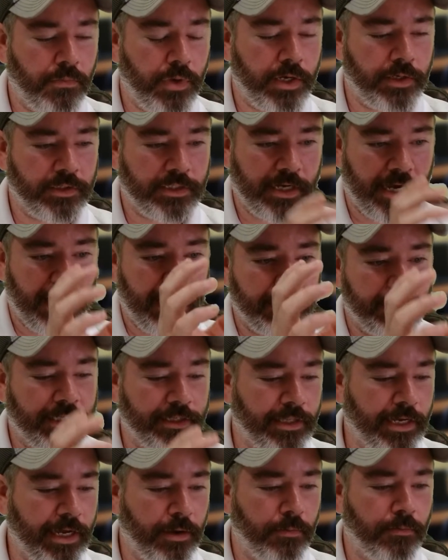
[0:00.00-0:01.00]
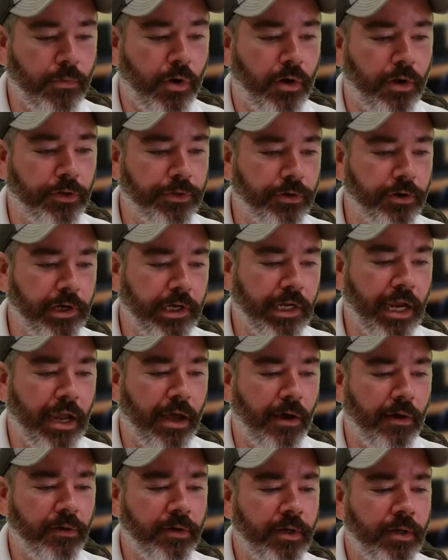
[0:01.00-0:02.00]
tied to them on their
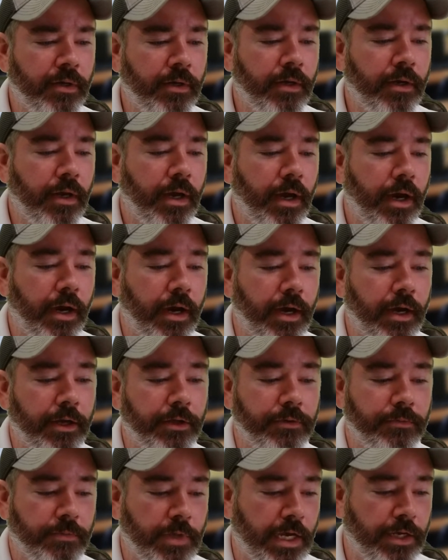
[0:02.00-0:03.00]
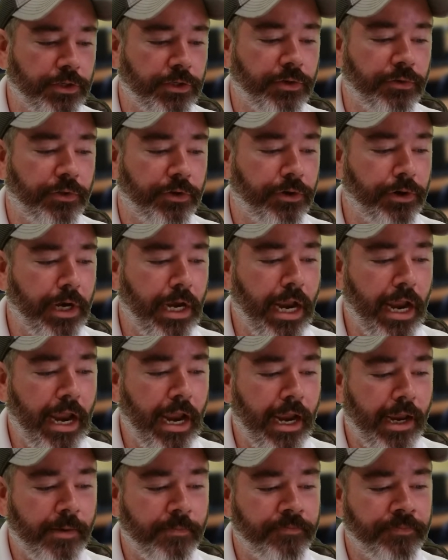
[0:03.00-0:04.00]
account. Enter their
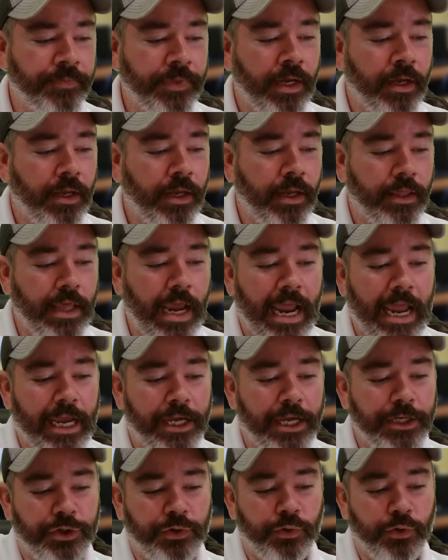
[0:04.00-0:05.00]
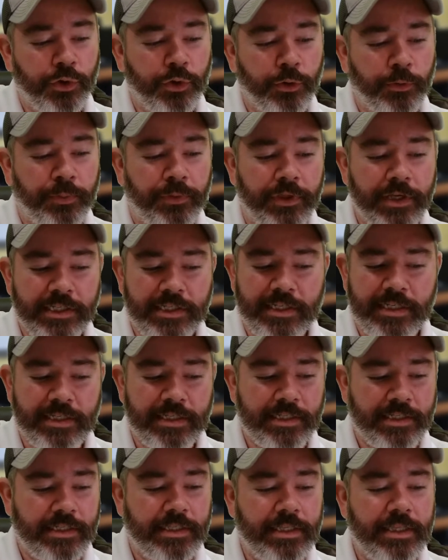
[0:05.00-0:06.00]
name, age group. This
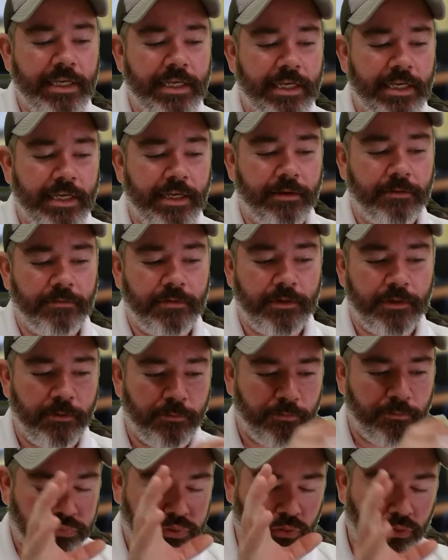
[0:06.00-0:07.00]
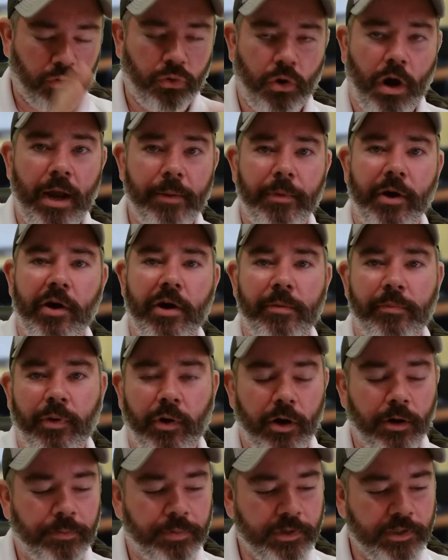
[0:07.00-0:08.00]
is the primary
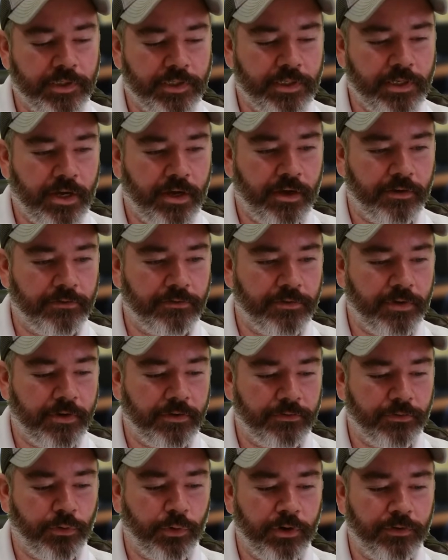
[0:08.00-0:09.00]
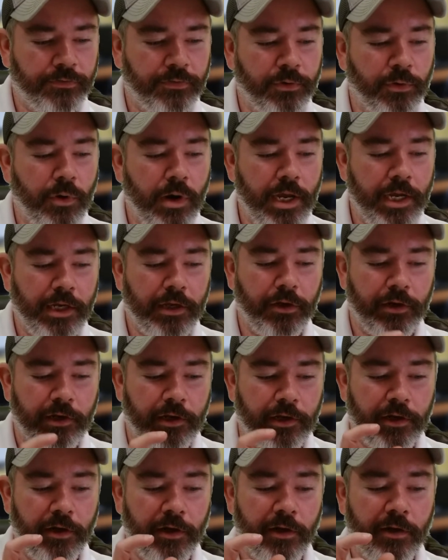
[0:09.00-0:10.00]
purpose of GRYPHON right
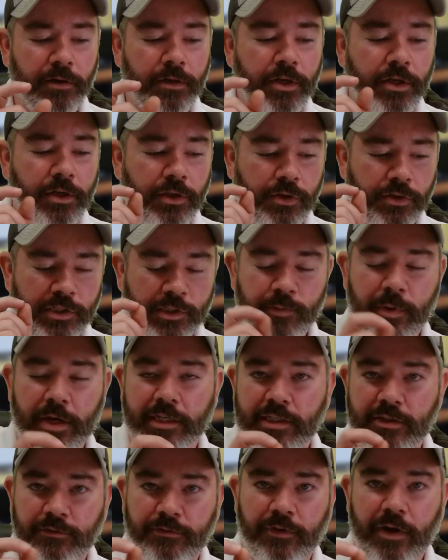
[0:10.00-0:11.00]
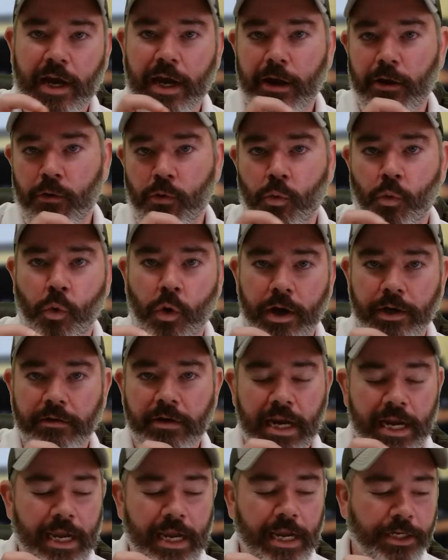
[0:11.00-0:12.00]
here. You specify what
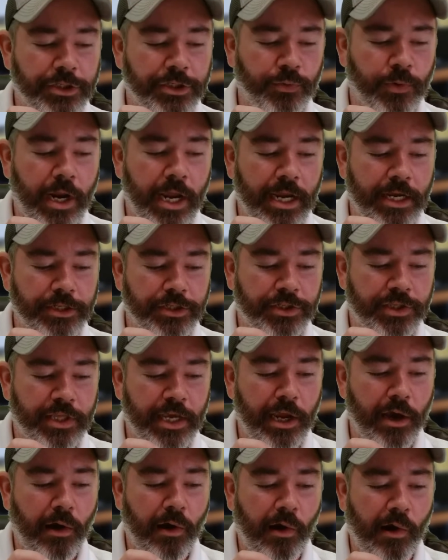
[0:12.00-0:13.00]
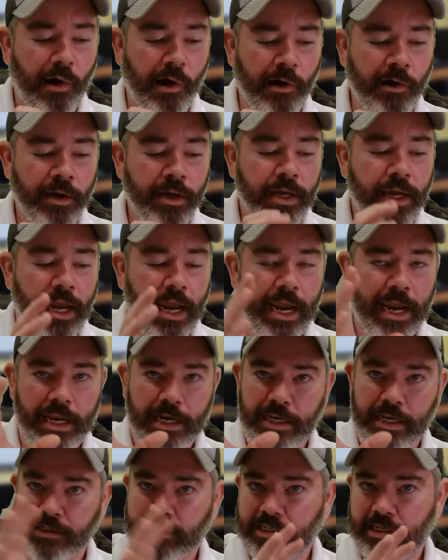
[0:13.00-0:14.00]
age range they are, and
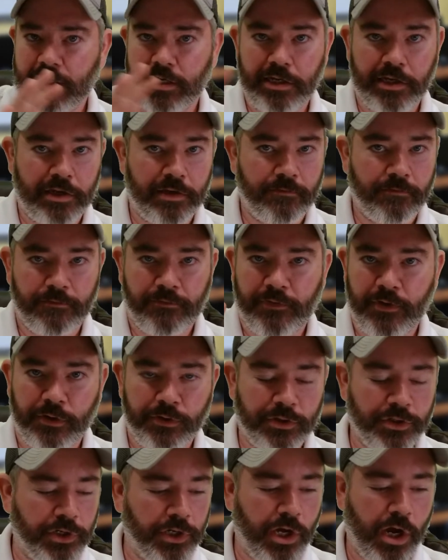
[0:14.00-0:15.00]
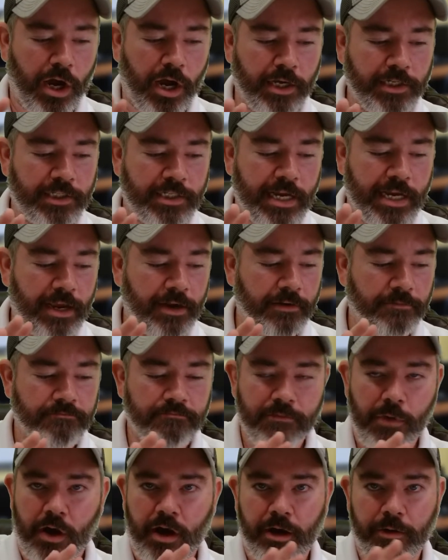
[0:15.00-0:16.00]
it's going to filter content
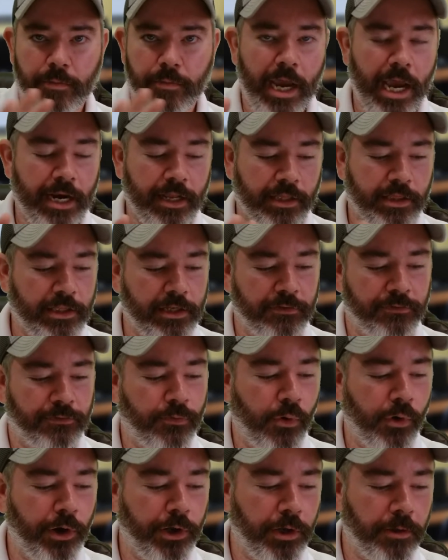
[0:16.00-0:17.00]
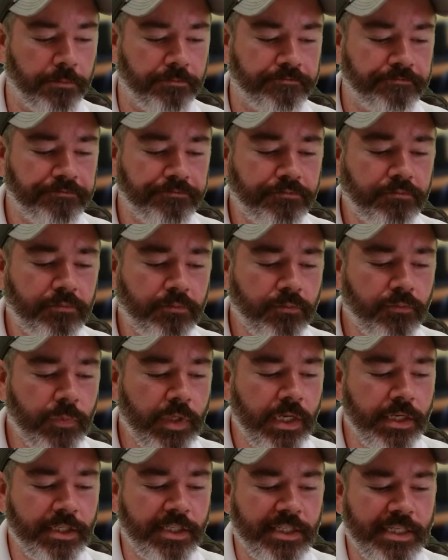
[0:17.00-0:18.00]
automatically for you.
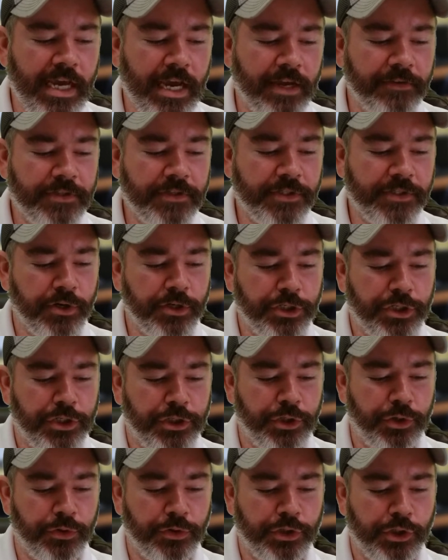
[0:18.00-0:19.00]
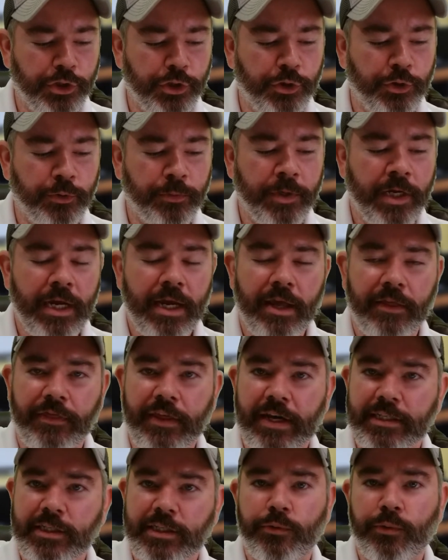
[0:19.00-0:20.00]
Safe search YouTube.
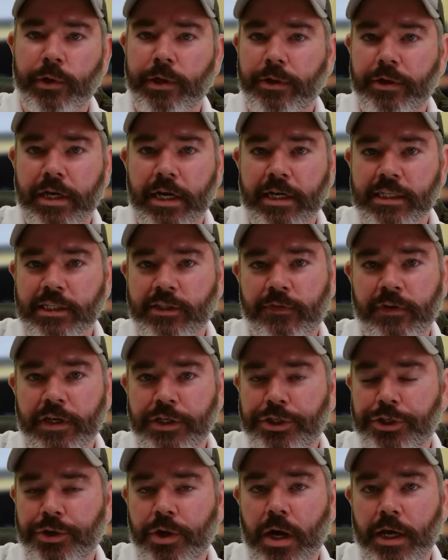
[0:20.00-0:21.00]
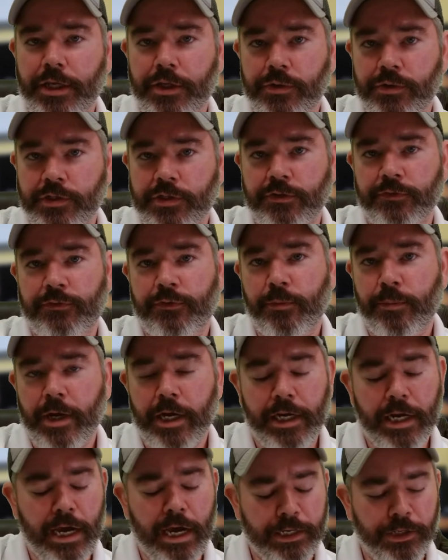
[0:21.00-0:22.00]
That's a real nice feature. I use it for my
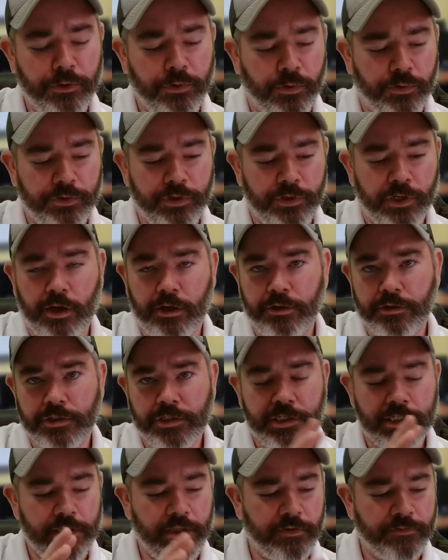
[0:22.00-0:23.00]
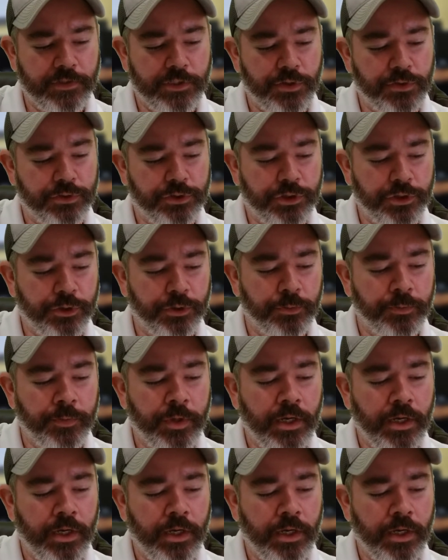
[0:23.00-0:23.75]
9-year-old daughter. She loves YouTube.